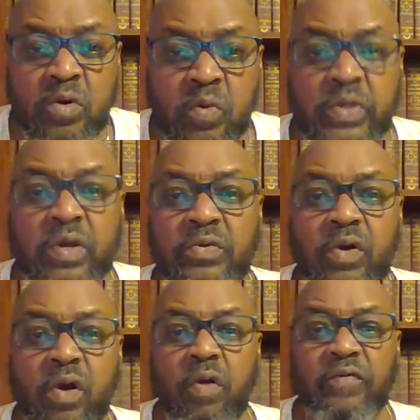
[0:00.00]
We don't
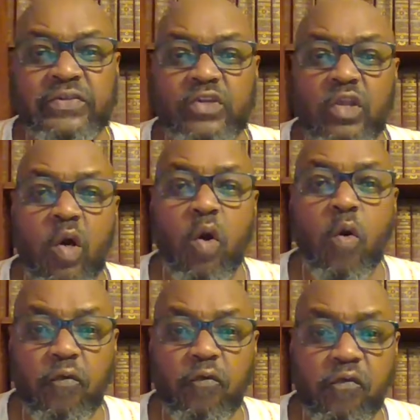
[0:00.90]
know if it's a
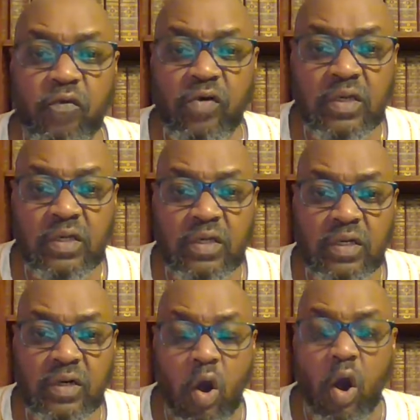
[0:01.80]
loaf
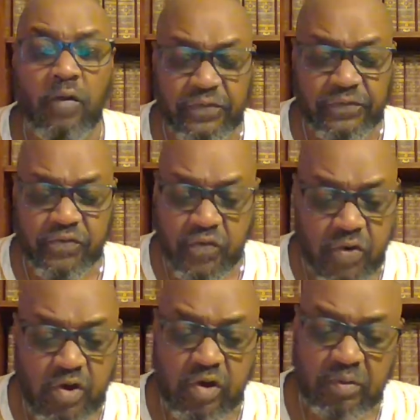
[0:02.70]
or if it's
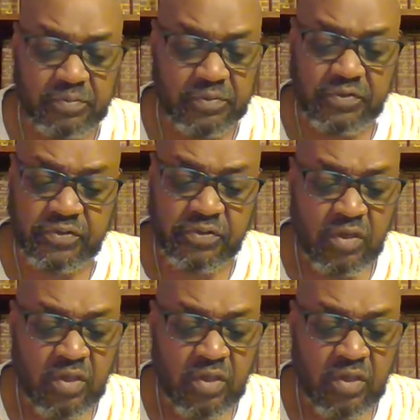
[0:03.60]
crumbs.